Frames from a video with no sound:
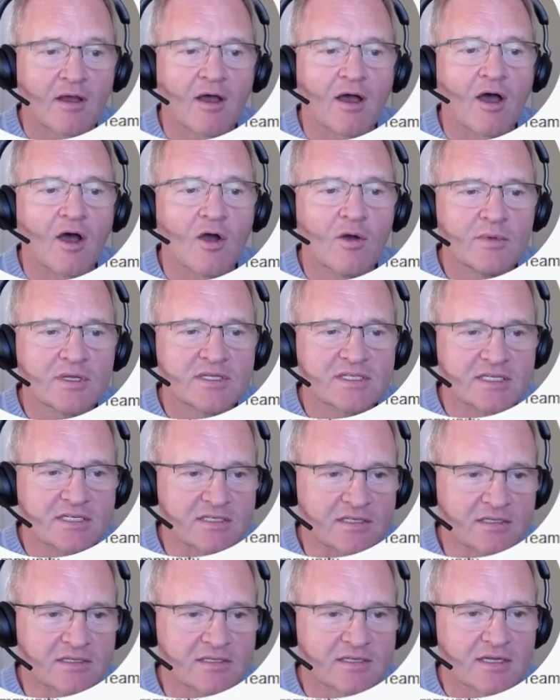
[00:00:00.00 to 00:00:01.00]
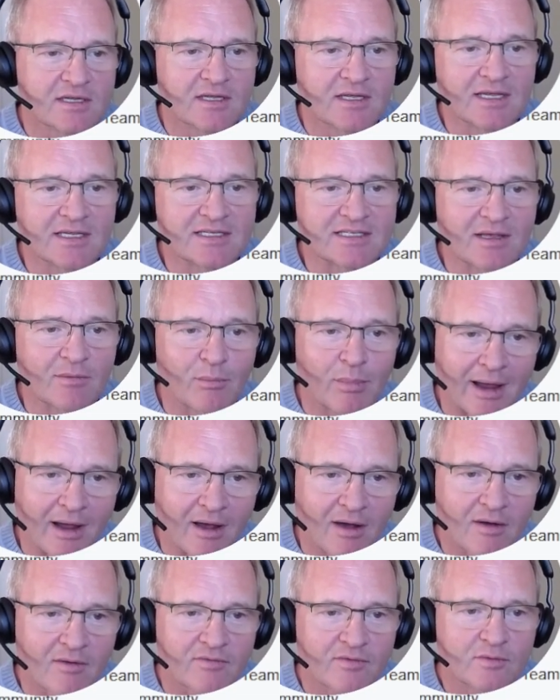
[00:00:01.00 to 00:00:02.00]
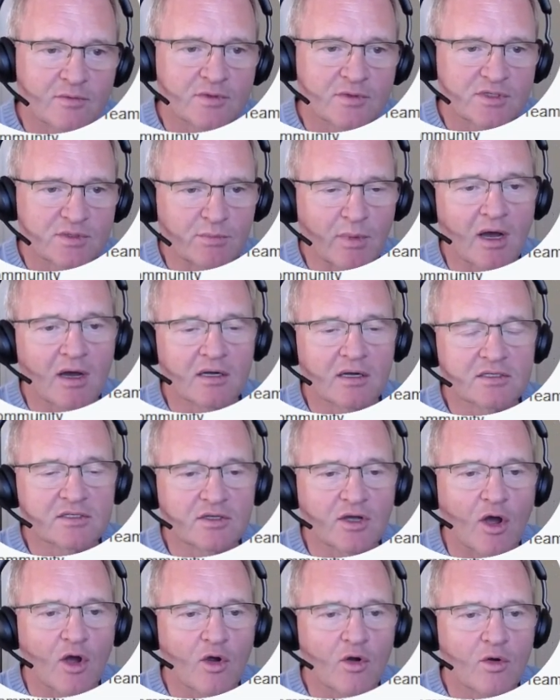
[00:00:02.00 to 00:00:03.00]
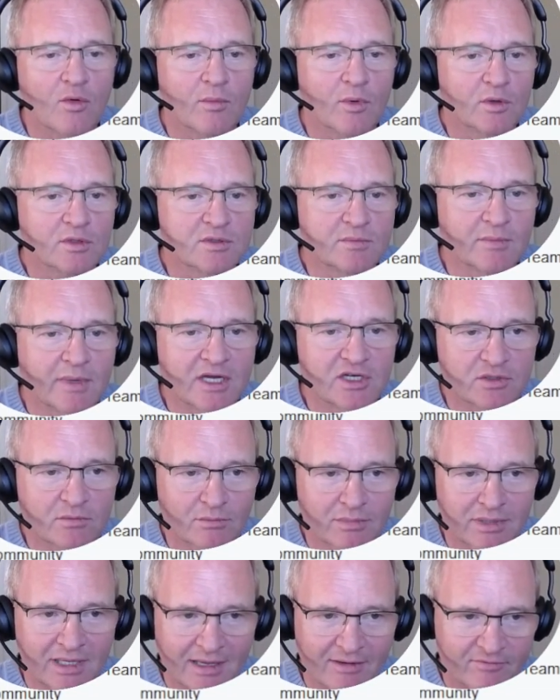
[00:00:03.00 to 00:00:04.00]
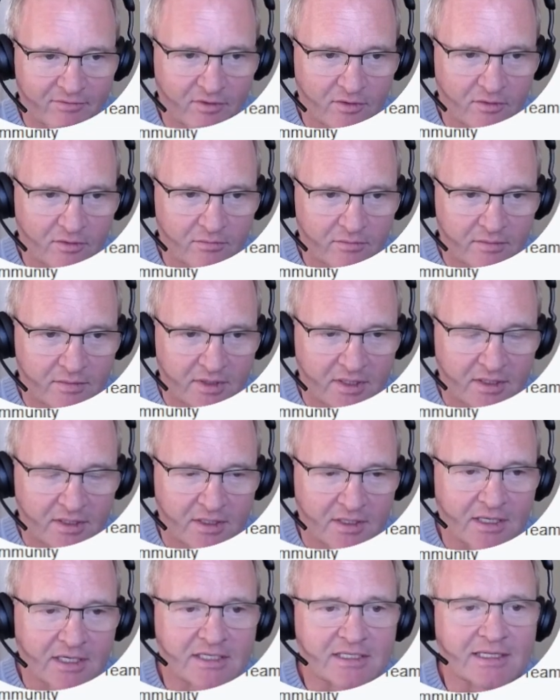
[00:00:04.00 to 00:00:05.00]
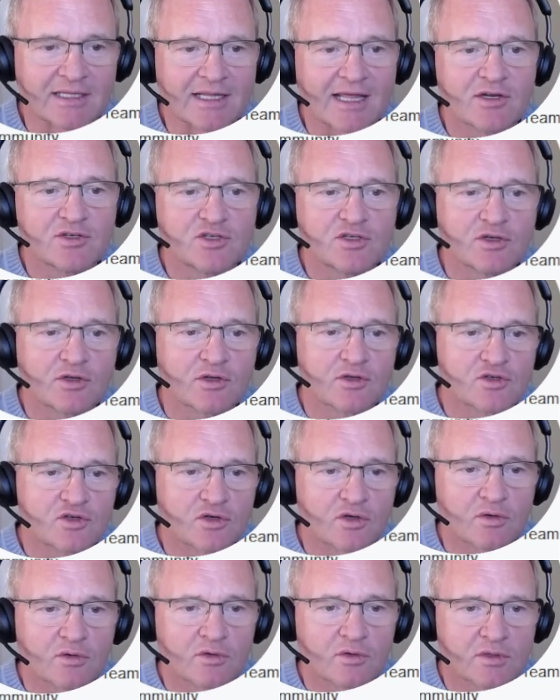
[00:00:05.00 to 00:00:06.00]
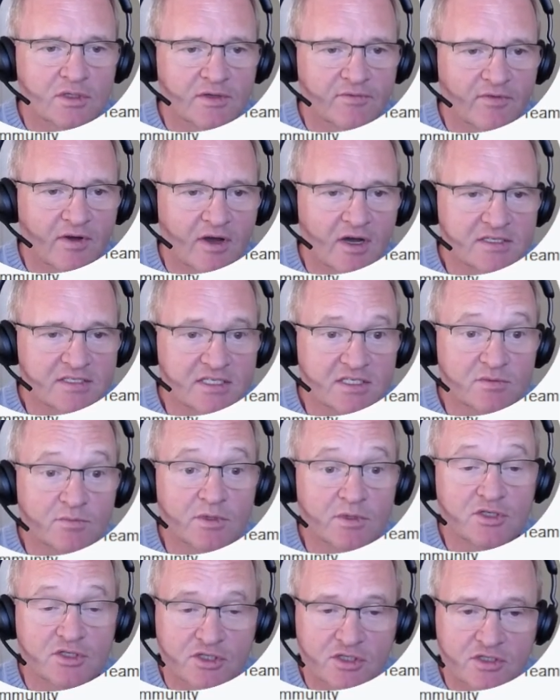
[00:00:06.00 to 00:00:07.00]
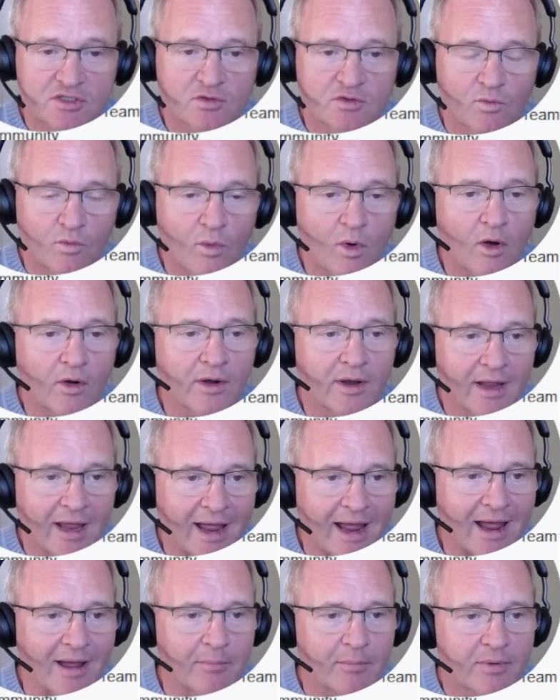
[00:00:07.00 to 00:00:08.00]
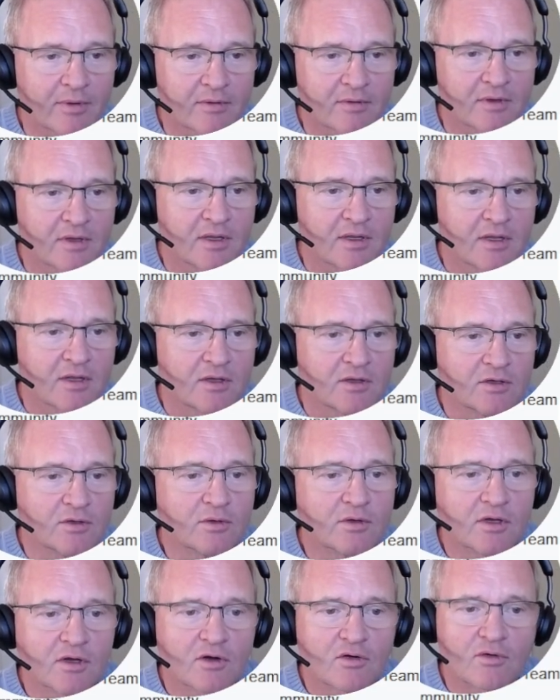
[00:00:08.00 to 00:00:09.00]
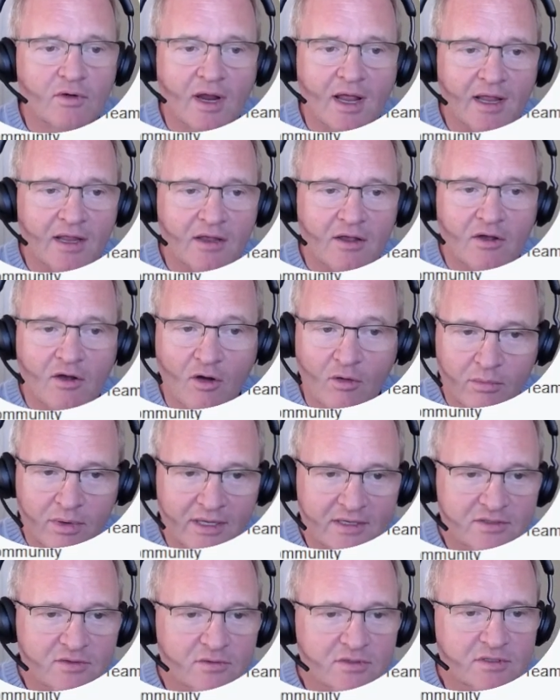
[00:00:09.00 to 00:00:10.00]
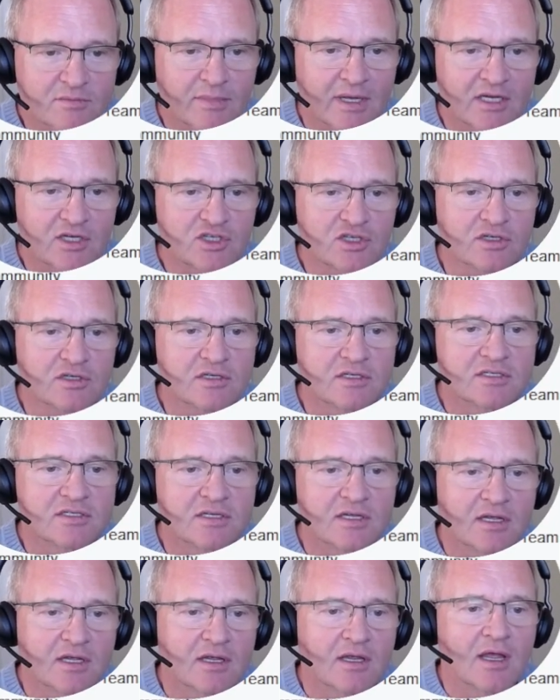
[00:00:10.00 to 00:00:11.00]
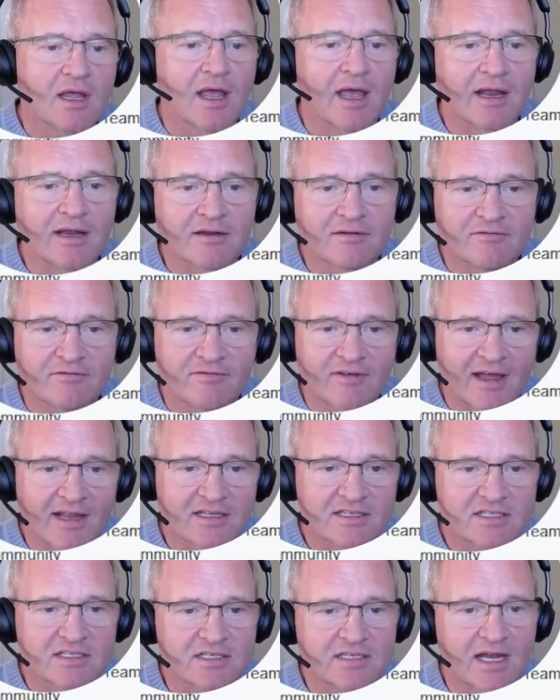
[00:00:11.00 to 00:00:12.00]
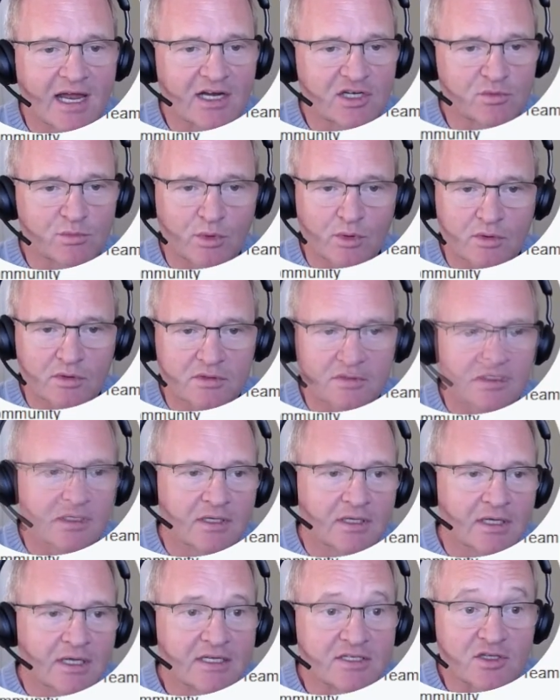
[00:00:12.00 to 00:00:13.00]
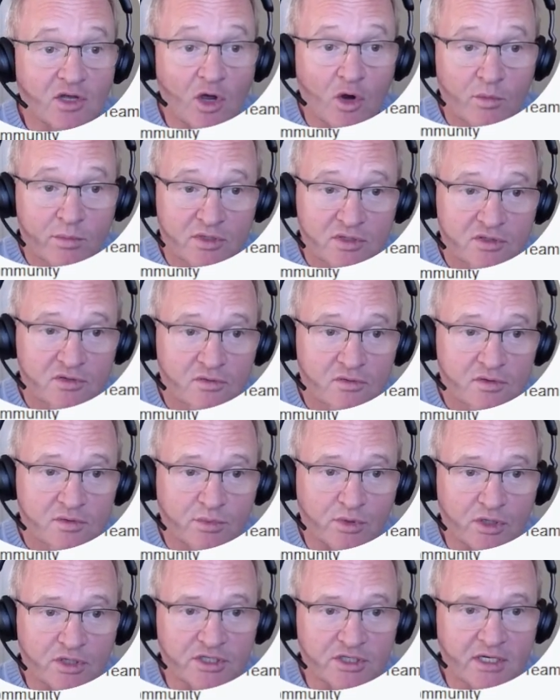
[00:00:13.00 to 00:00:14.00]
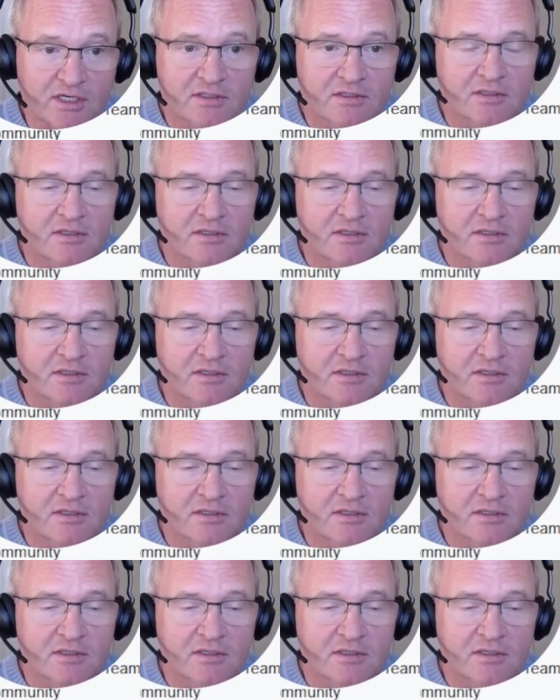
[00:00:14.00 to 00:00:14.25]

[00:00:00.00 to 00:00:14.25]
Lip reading: Home Assistant is a powerful smart home automation platform. It allows you to control your devices with just one app. You can create complex automations and advanced dashboards. It's an open source project,